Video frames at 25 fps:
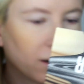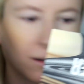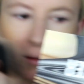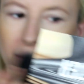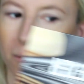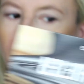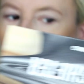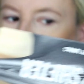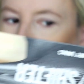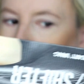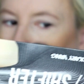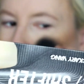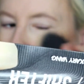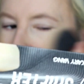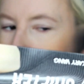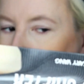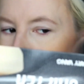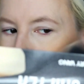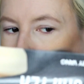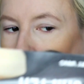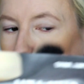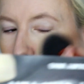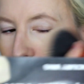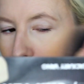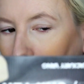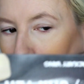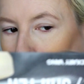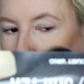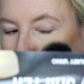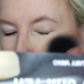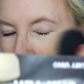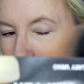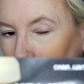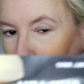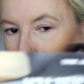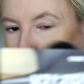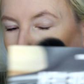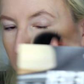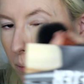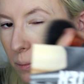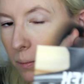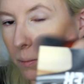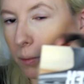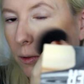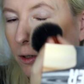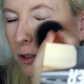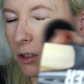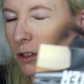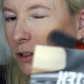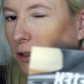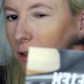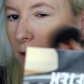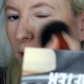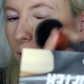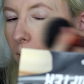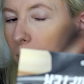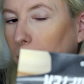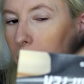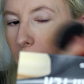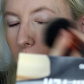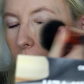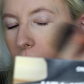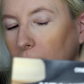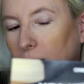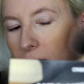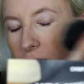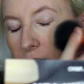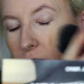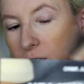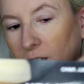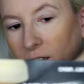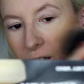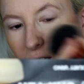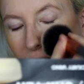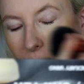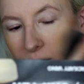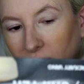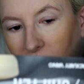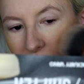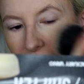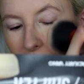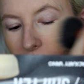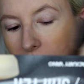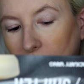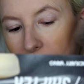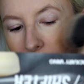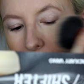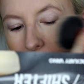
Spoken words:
you're watching me absolutely butcher the application of this.